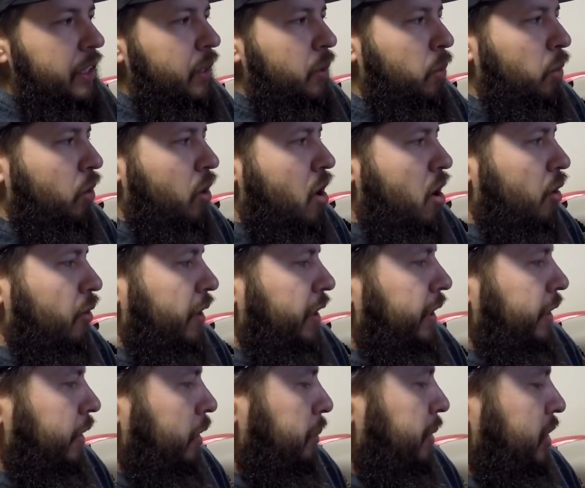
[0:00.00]
We're
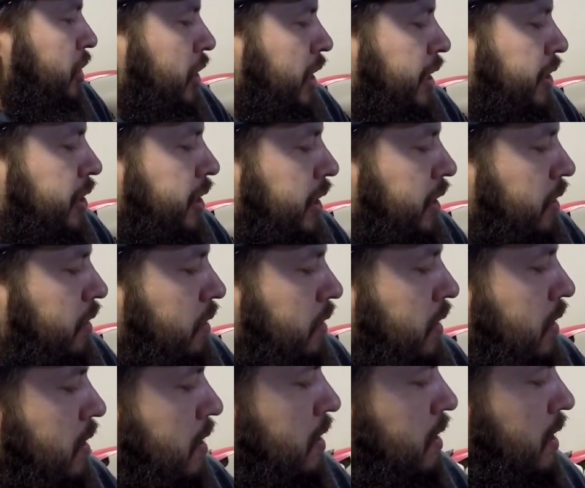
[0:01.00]
already going to be changing
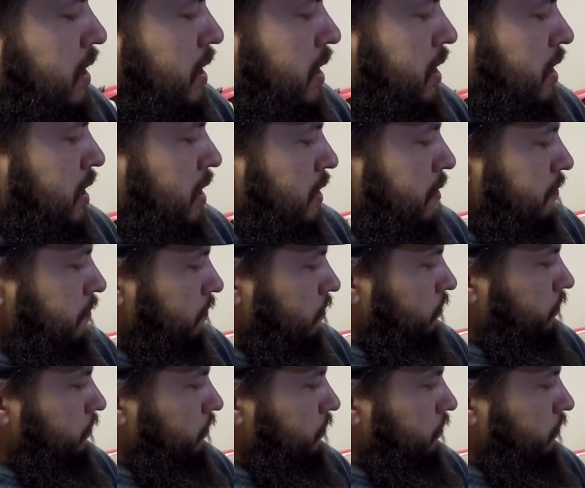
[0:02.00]
the